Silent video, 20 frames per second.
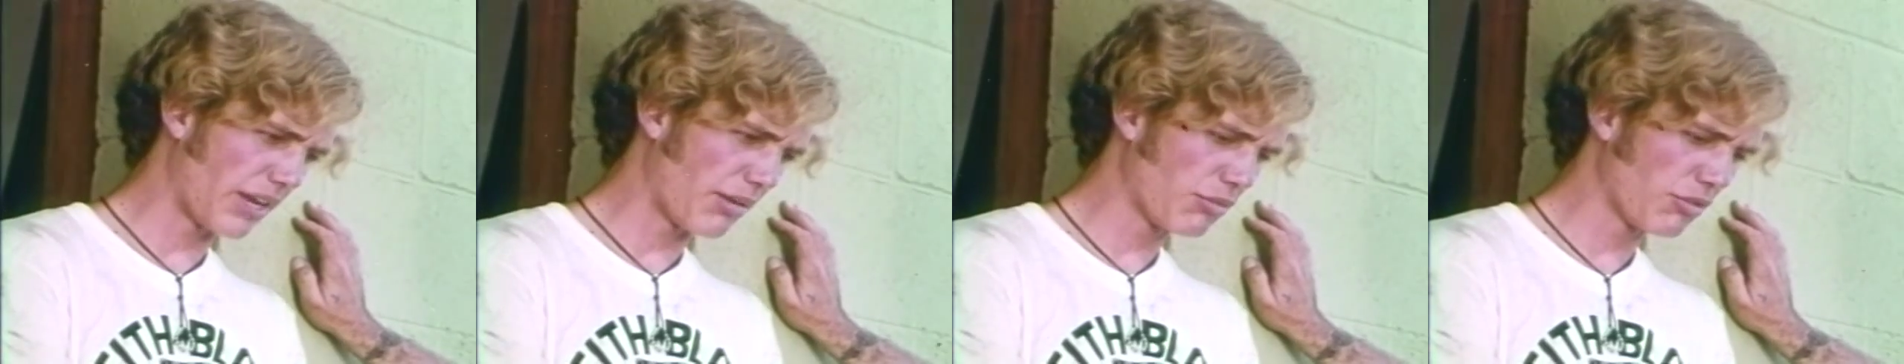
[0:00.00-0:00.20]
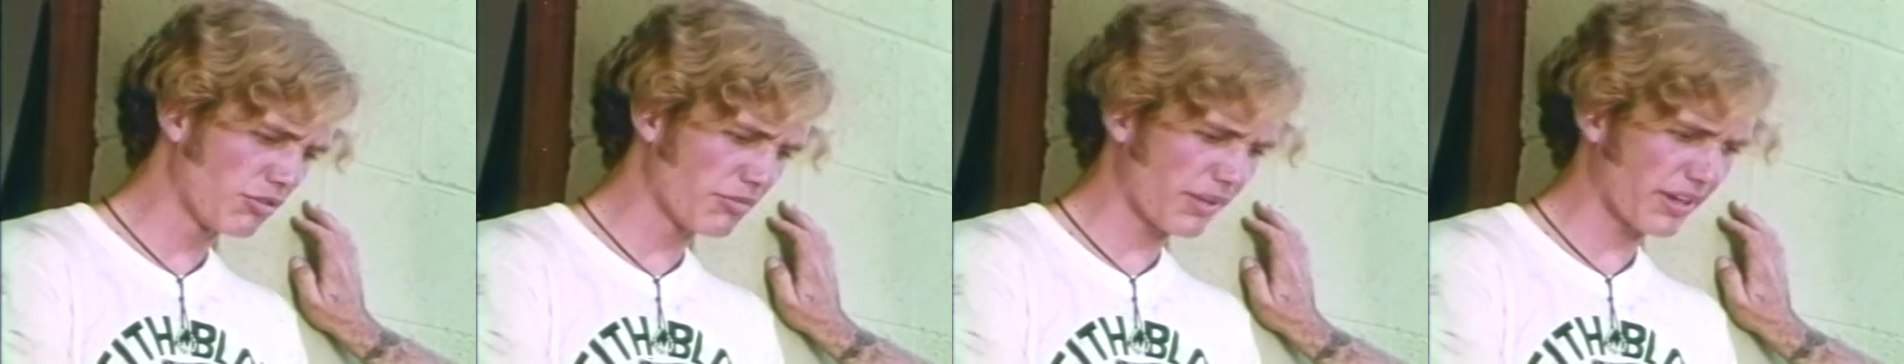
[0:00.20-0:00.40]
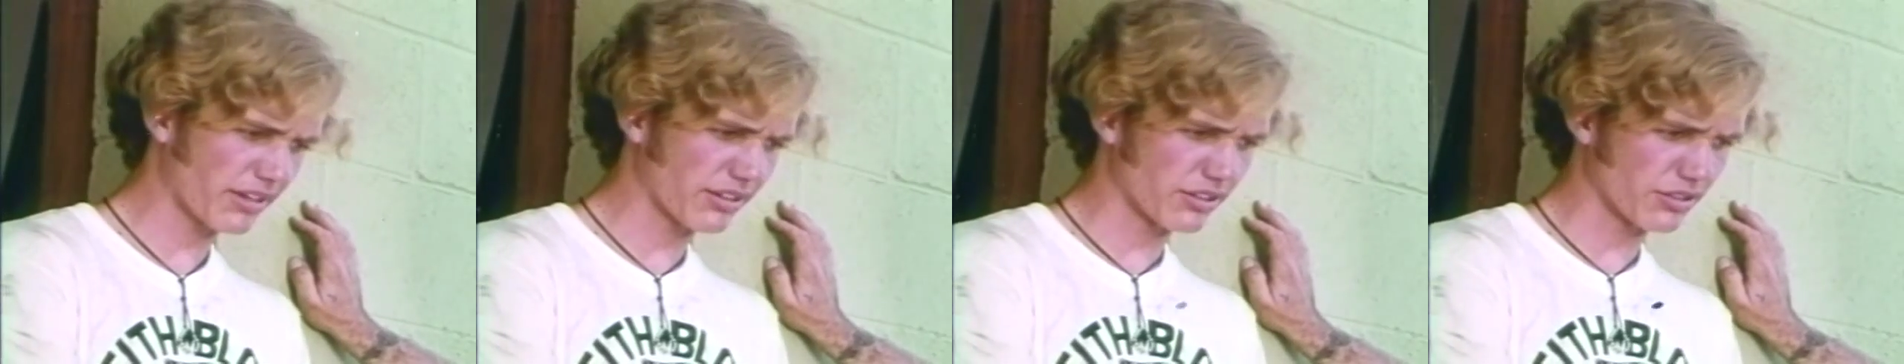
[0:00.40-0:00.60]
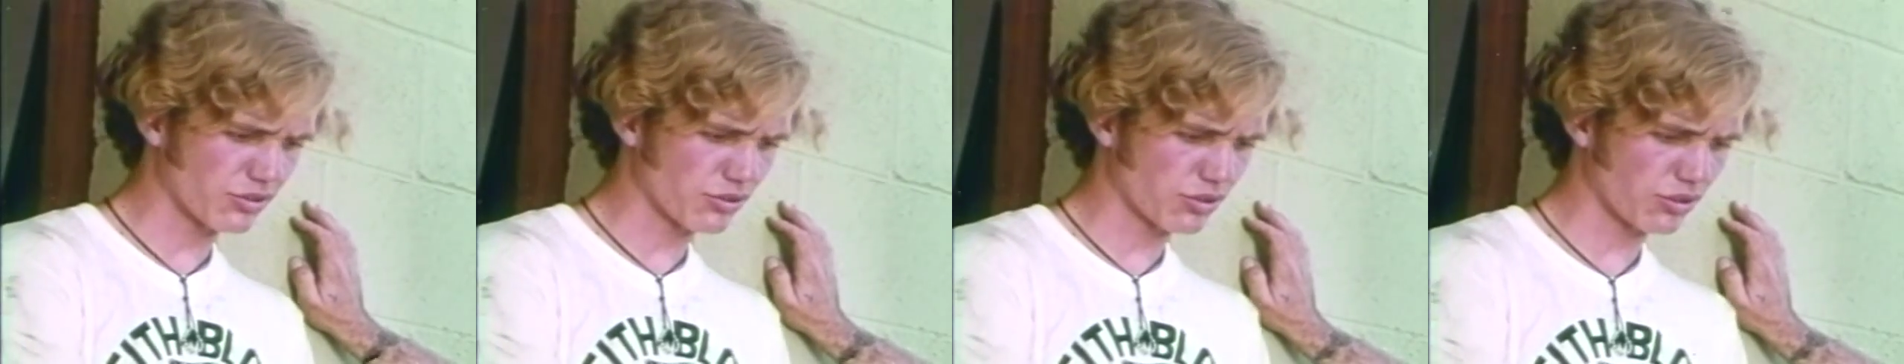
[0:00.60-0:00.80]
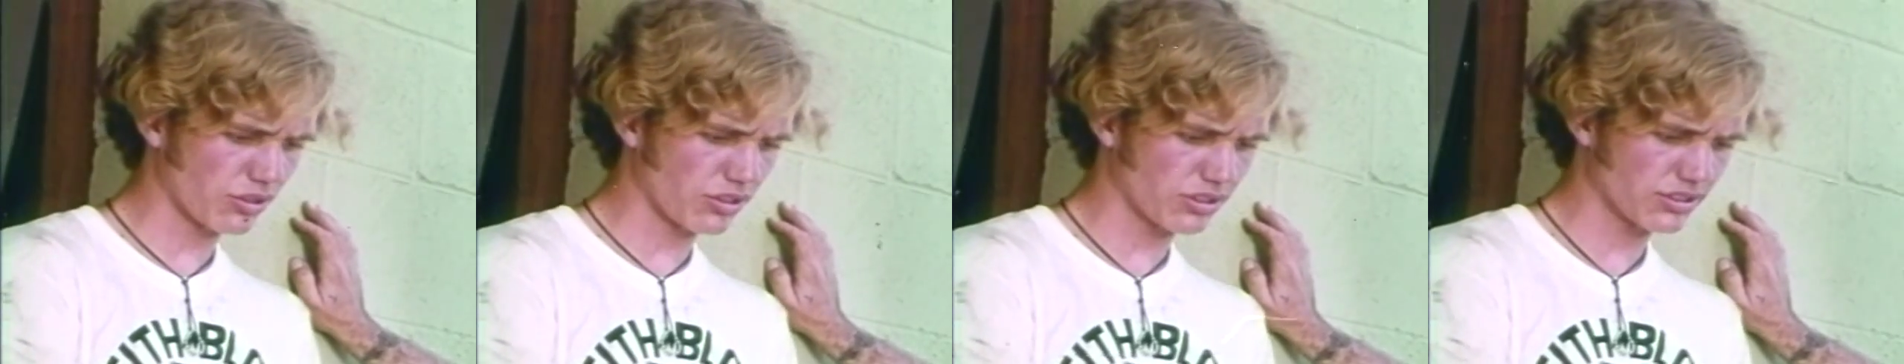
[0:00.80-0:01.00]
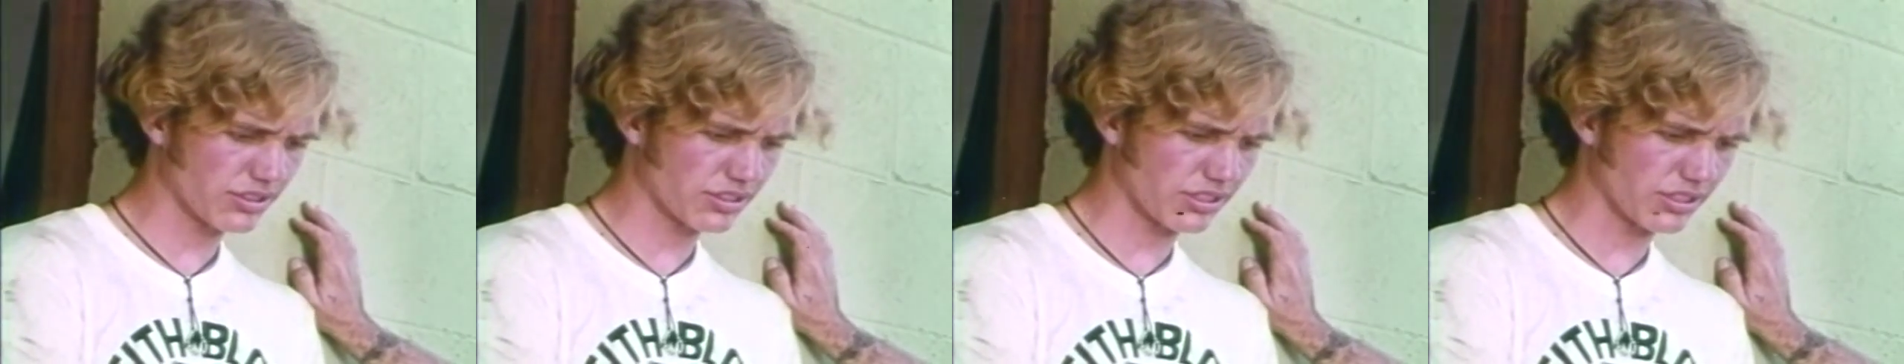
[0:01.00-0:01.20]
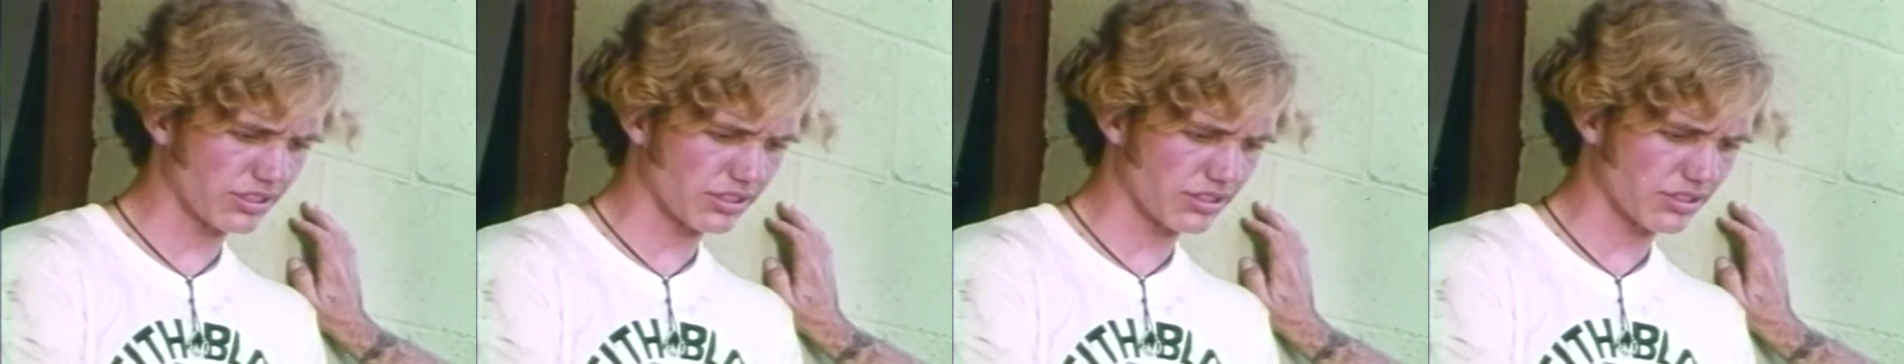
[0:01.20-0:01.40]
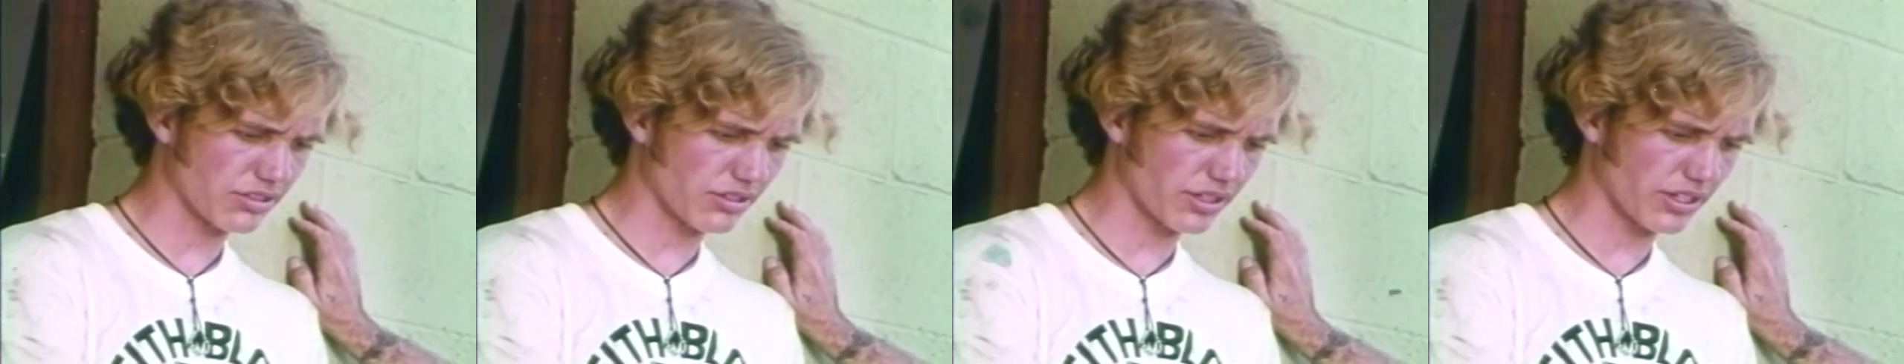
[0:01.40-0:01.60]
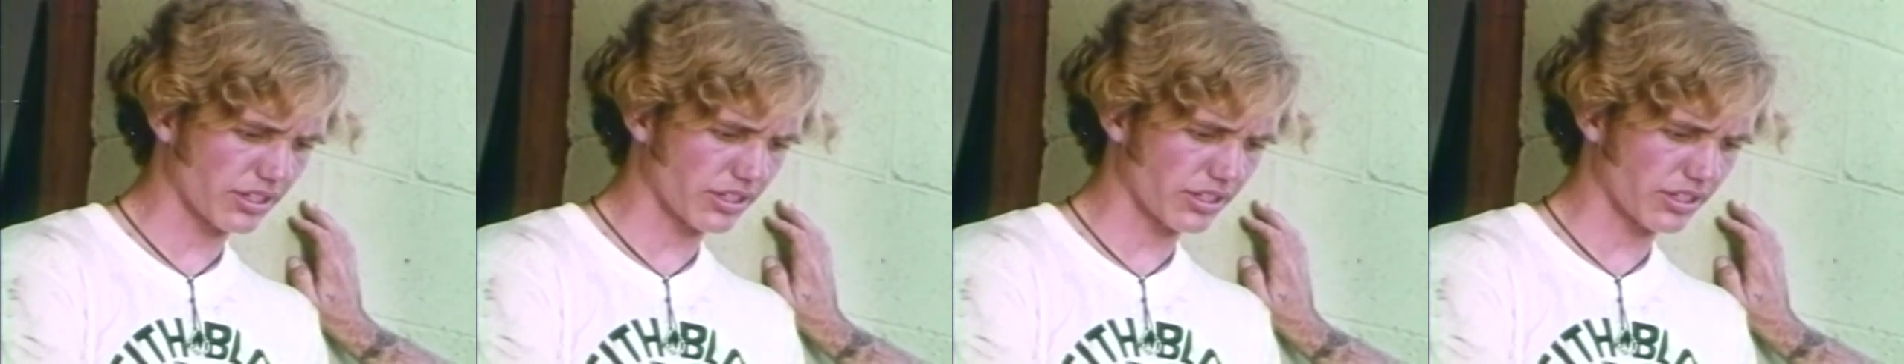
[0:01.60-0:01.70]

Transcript: and I moved my controls in